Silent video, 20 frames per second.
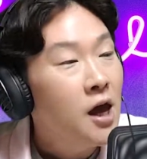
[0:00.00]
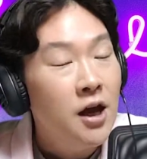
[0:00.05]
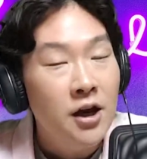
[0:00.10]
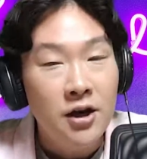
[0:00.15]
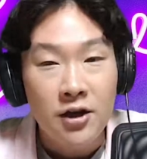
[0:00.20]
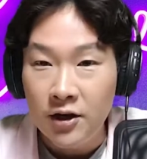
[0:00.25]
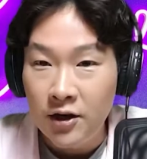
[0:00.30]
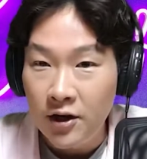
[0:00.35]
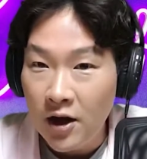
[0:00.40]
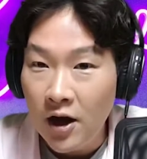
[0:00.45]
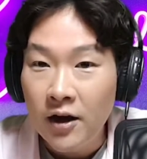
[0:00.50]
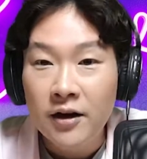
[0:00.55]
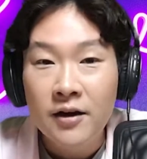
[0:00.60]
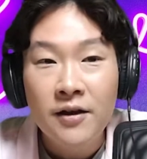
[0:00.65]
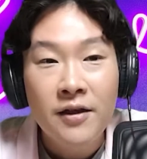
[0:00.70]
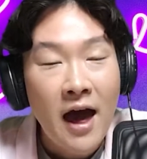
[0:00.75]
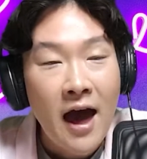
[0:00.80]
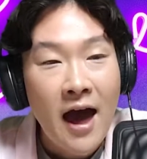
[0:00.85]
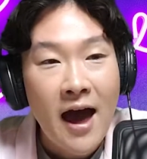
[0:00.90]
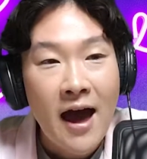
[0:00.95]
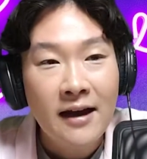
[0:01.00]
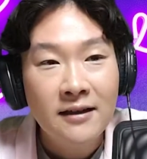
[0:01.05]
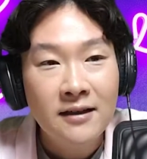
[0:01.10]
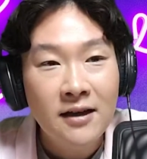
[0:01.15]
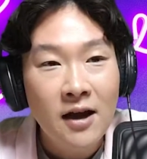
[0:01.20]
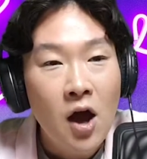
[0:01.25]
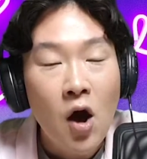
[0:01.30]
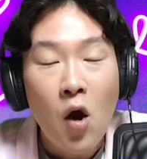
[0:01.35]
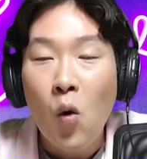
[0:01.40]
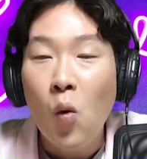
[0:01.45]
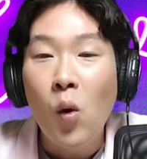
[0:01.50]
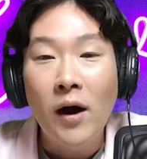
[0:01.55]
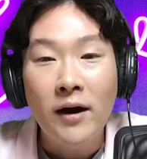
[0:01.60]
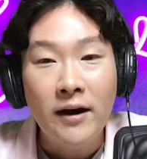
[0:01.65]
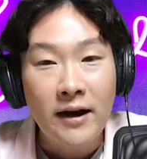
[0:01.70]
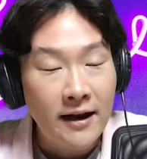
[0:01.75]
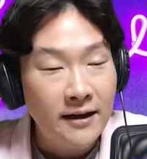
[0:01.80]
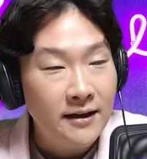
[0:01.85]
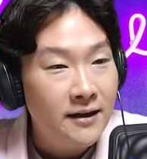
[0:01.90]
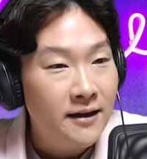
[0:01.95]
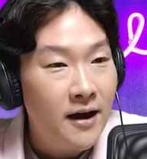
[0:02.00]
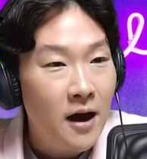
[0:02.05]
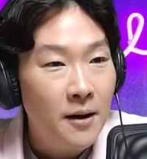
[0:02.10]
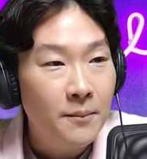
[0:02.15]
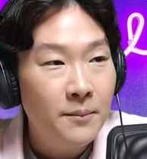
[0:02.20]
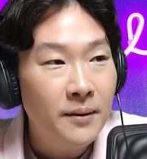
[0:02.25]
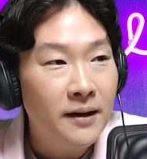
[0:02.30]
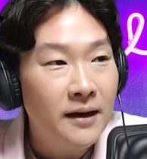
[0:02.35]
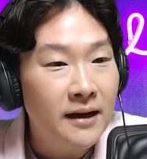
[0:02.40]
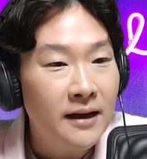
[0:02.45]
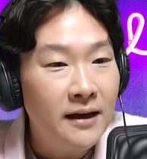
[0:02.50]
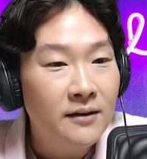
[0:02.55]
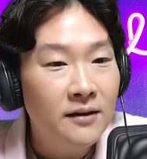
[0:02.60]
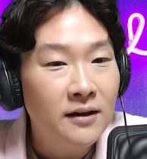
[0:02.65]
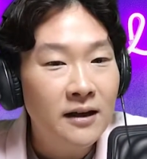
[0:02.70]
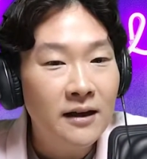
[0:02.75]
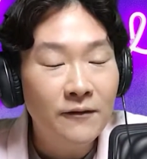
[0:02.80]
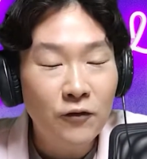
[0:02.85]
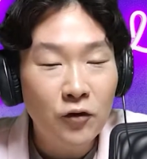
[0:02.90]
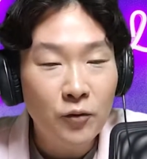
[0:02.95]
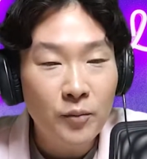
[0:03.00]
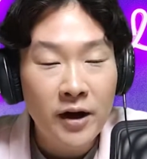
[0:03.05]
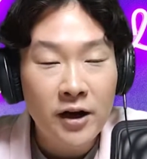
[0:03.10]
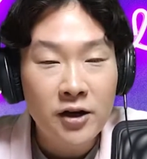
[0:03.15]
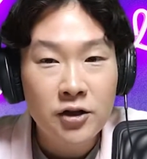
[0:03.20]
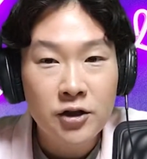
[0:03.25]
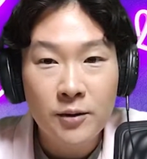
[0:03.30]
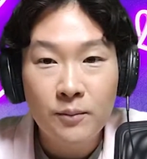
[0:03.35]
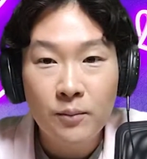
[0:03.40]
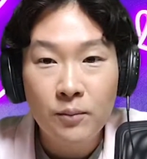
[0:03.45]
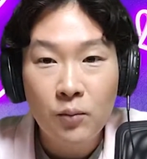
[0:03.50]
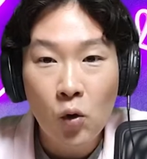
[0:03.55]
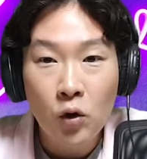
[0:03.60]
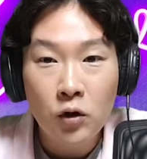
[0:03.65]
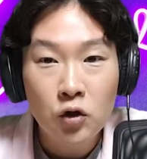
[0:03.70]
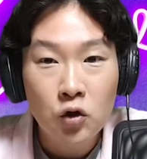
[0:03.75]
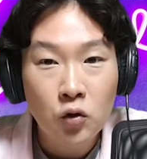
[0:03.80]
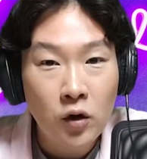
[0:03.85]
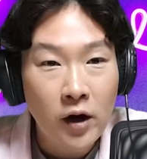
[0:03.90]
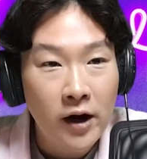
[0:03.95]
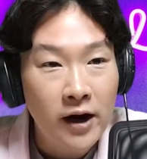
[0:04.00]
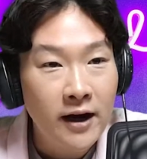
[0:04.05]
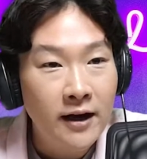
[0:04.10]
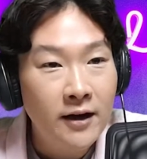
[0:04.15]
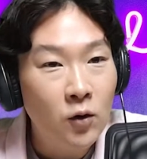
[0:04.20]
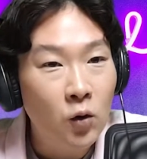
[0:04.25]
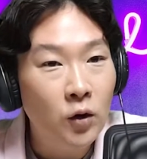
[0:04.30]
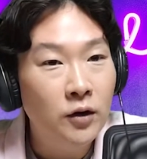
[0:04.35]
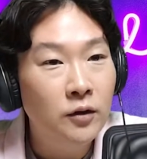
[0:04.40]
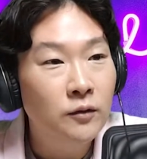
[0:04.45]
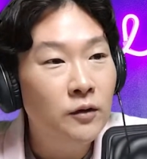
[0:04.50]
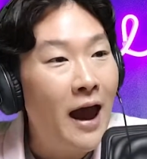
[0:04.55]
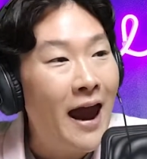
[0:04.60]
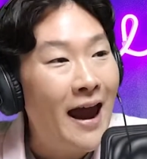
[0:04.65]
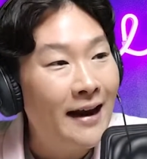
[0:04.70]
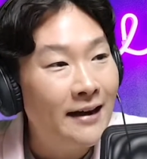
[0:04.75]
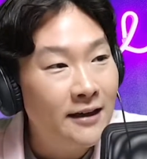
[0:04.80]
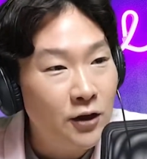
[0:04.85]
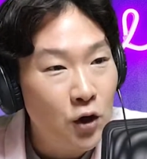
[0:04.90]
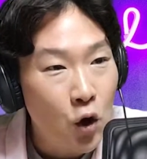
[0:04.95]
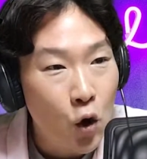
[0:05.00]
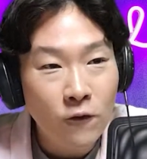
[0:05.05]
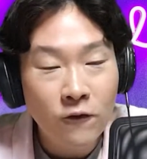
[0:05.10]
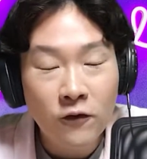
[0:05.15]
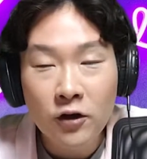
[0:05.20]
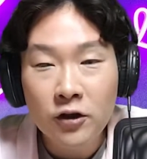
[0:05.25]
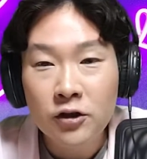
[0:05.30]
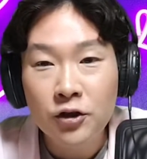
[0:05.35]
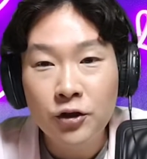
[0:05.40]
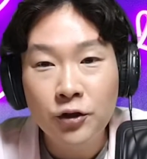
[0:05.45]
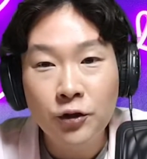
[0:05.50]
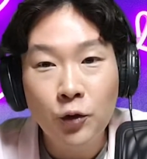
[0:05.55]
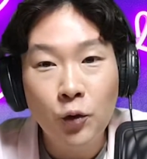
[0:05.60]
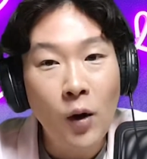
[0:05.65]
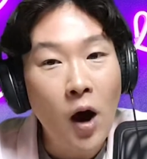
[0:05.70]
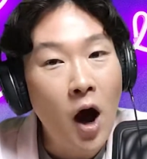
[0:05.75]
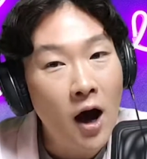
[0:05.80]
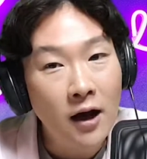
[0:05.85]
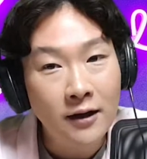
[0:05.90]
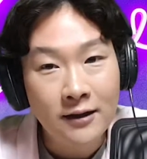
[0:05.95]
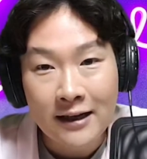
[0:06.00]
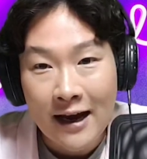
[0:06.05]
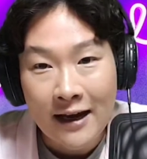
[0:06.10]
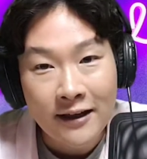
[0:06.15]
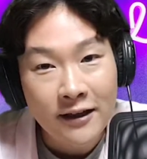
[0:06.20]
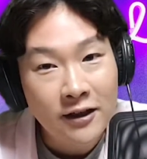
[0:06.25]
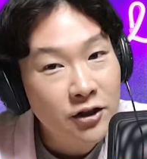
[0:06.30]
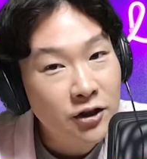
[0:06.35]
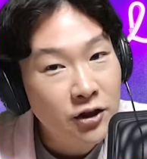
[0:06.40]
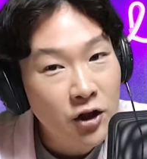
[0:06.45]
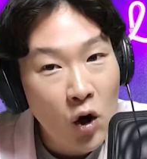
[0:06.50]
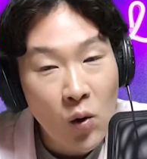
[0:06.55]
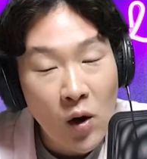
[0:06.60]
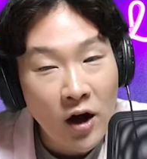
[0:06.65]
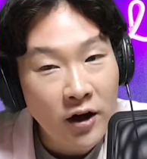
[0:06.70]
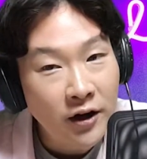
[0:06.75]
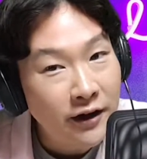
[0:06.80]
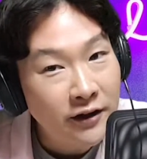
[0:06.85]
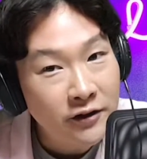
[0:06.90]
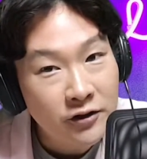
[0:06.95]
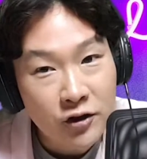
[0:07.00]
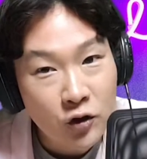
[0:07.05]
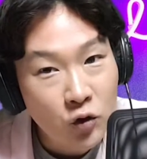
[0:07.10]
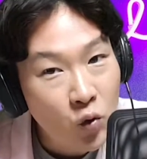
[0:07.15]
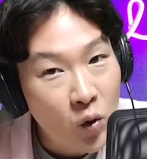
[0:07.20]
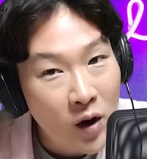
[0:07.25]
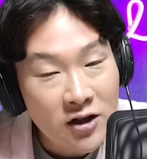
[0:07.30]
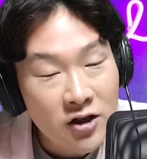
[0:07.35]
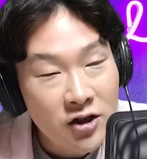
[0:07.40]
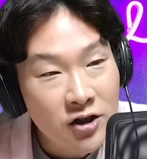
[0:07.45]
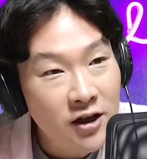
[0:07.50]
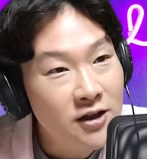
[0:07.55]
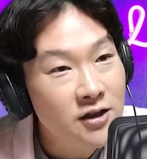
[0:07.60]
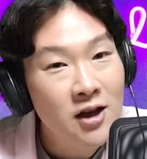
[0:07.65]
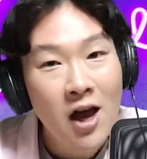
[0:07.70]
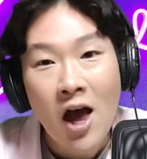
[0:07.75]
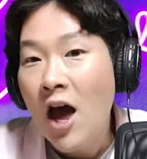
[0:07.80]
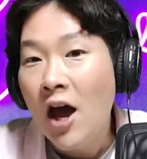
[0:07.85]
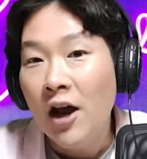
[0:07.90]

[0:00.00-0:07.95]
None of that. What ended up in the information portrayed or handed over to Hot Daddy's show Unanswered Questions?